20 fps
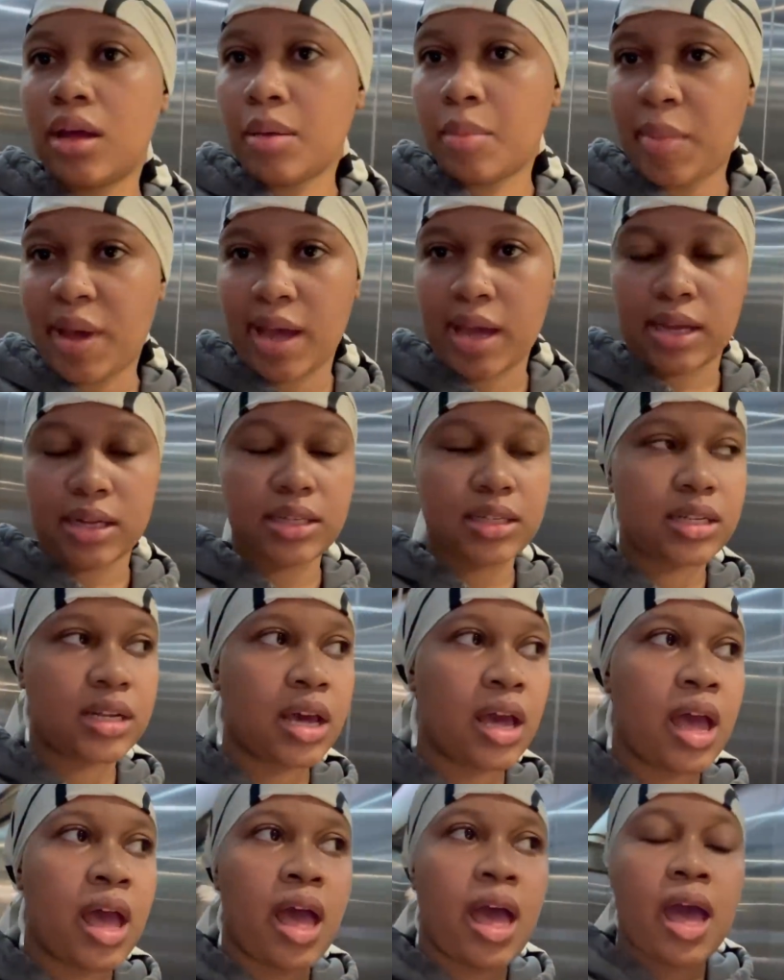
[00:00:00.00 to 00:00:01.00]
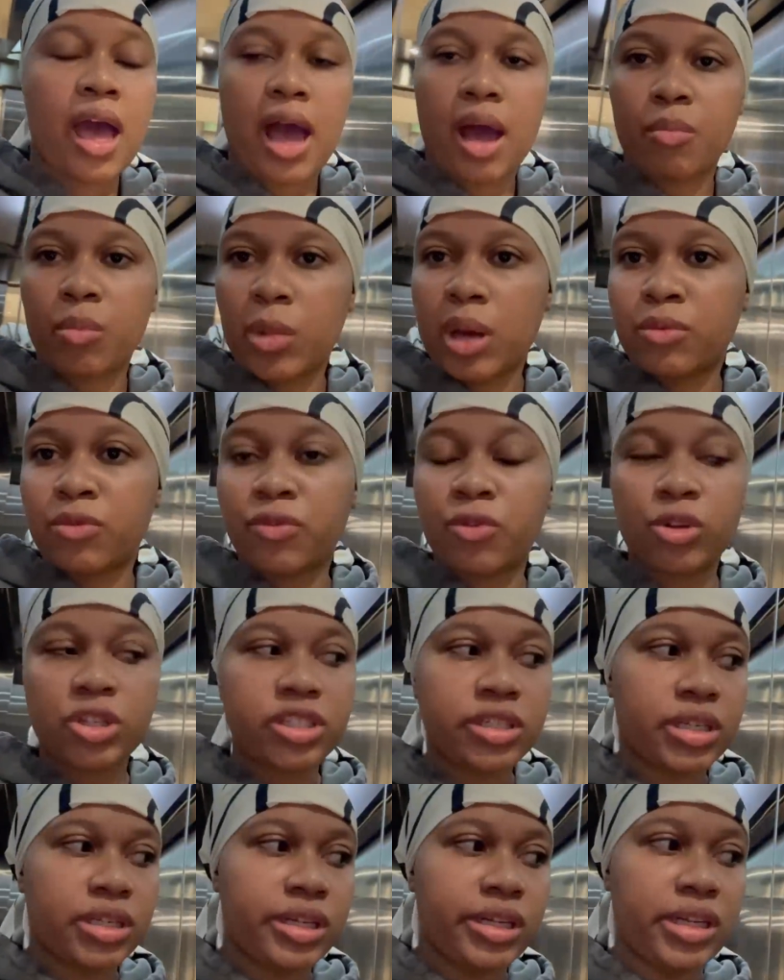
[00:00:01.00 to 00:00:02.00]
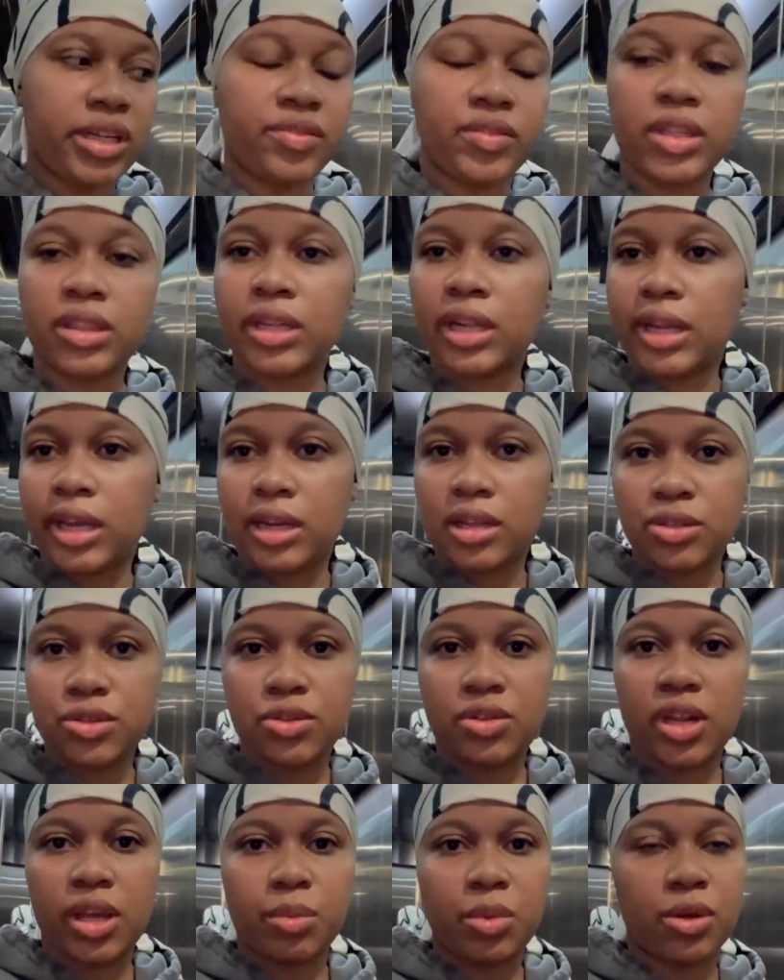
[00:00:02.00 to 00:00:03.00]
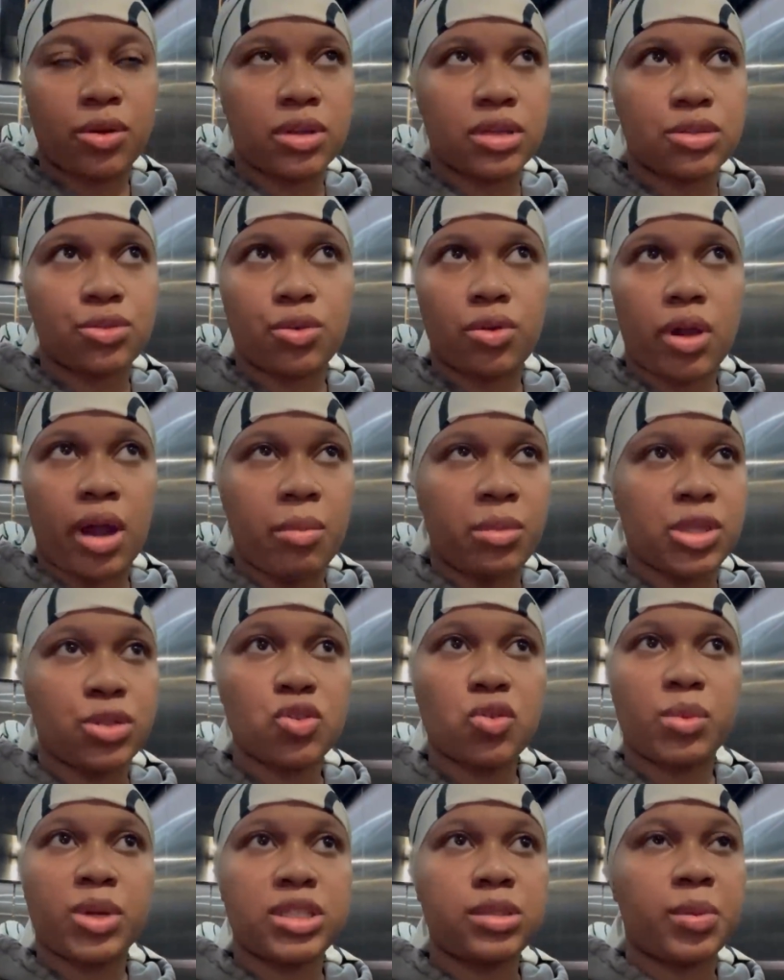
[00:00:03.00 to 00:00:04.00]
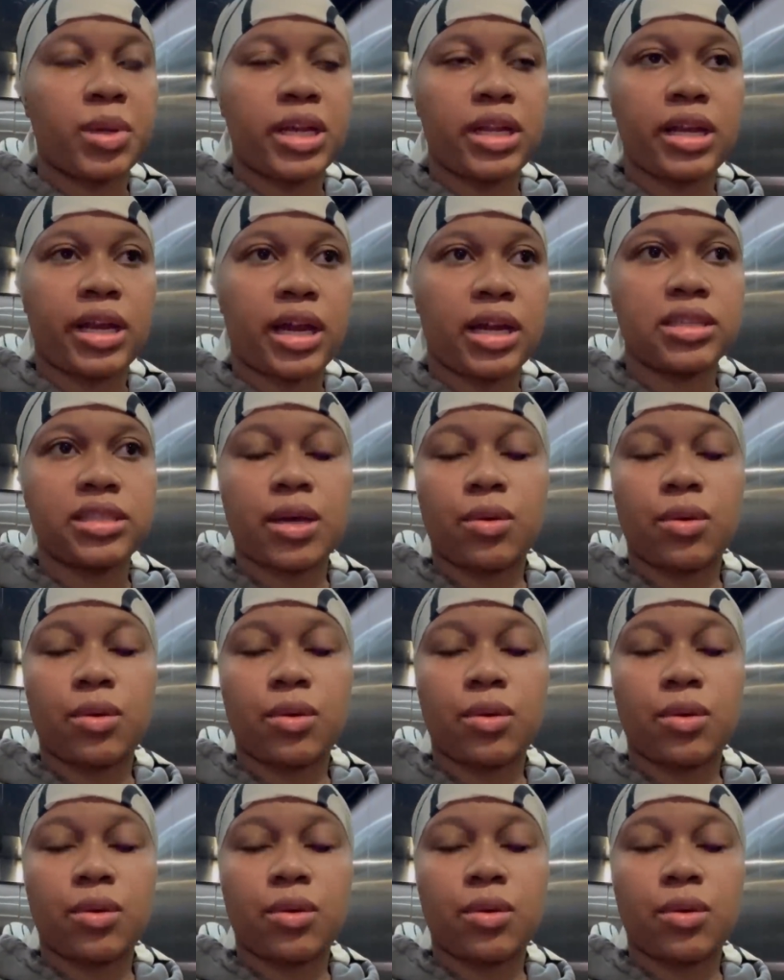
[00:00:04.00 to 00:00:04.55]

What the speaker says: but I'm unfortunately leaving the ladies today because I'm in so much pain, guys.